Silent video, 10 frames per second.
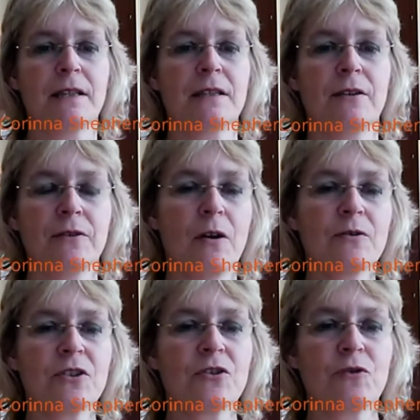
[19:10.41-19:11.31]
so I thought, oh, I'll
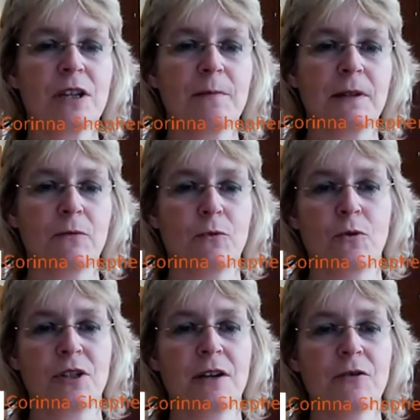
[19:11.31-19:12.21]
just drink a bit of
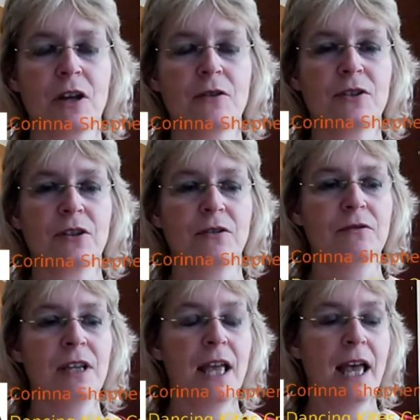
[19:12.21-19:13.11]
water and I'll go soon.